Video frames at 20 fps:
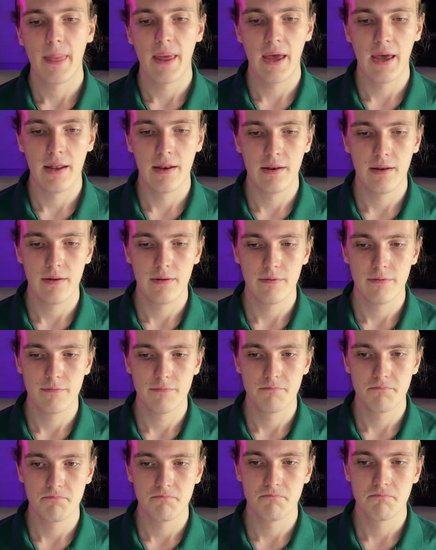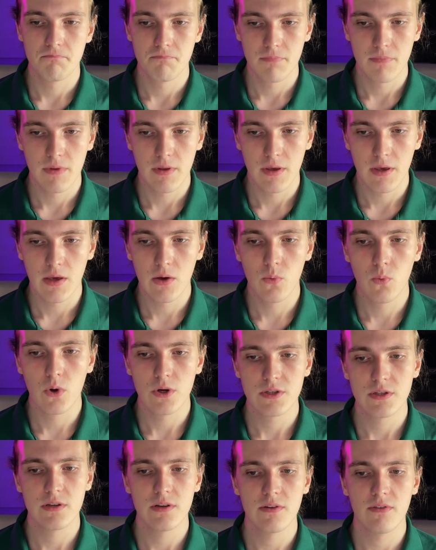And he
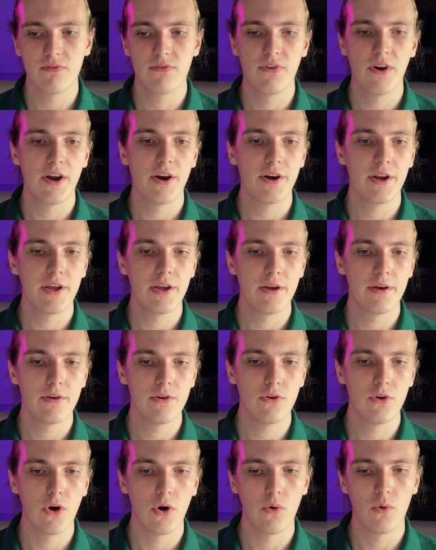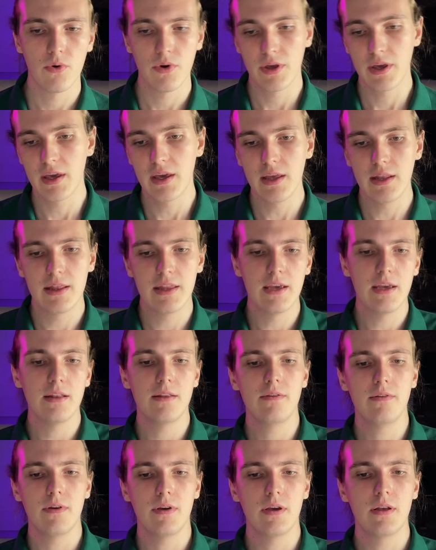wasn't very, he
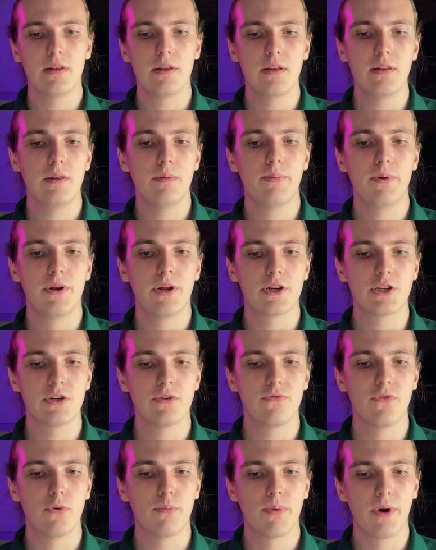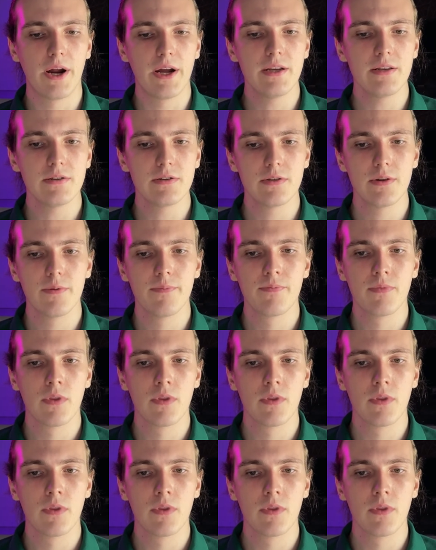did the prediction for price